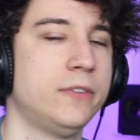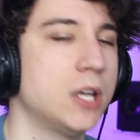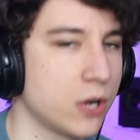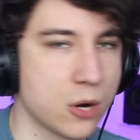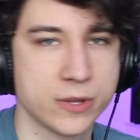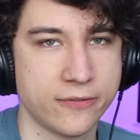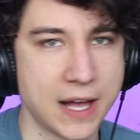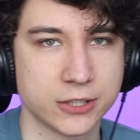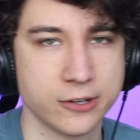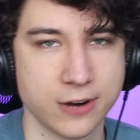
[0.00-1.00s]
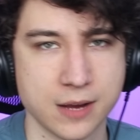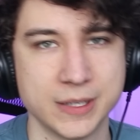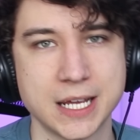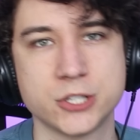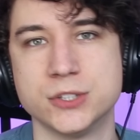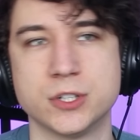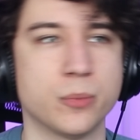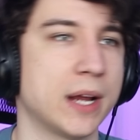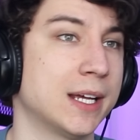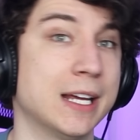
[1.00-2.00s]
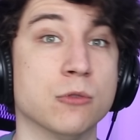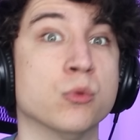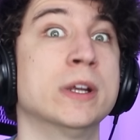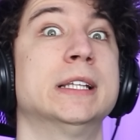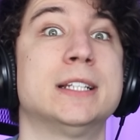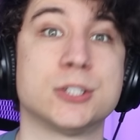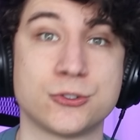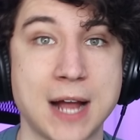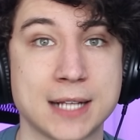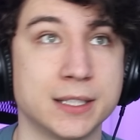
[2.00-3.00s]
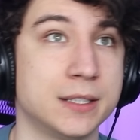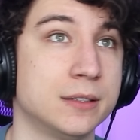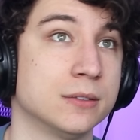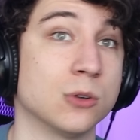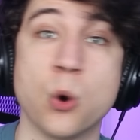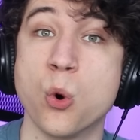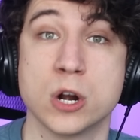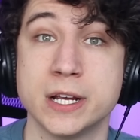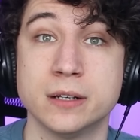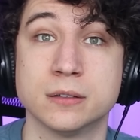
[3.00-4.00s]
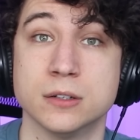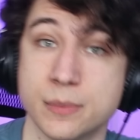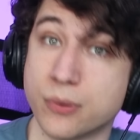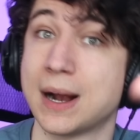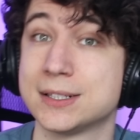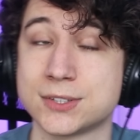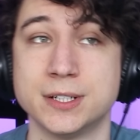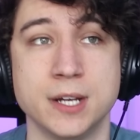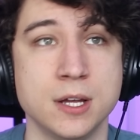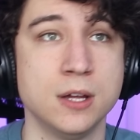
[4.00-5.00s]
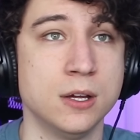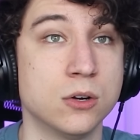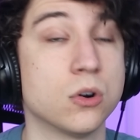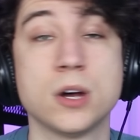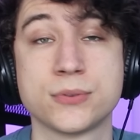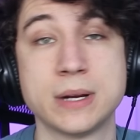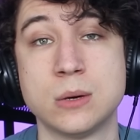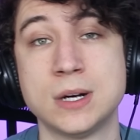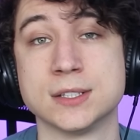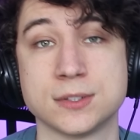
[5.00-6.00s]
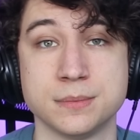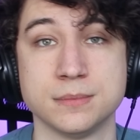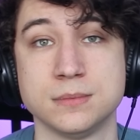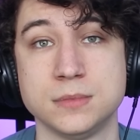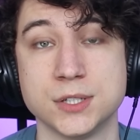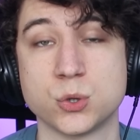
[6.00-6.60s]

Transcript: don't go with the factory recommendations, your brain can get really distracted, or horny, or depressed, or all three at once. It's